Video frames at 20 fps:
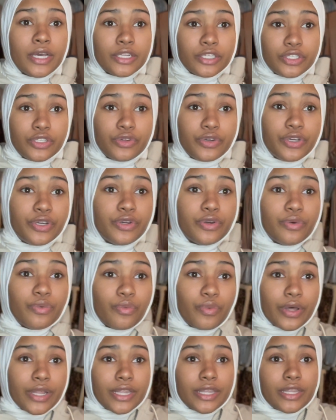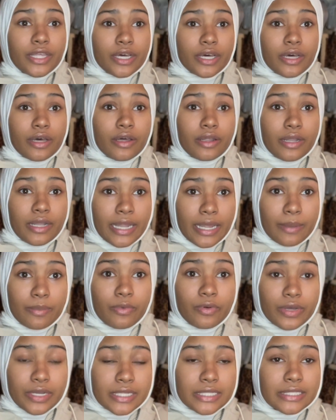to you with the
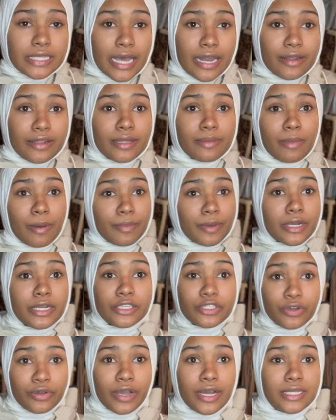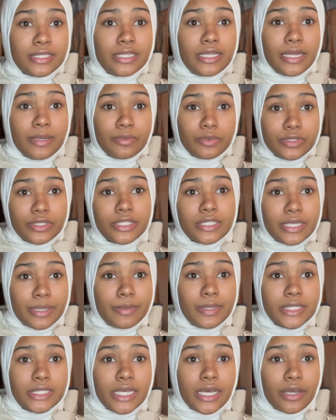label inside of them, I'm going to show you guys the labels. Just give
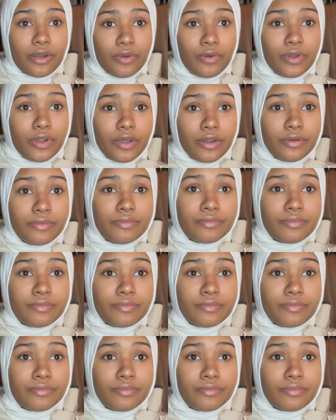me a second. Hold on.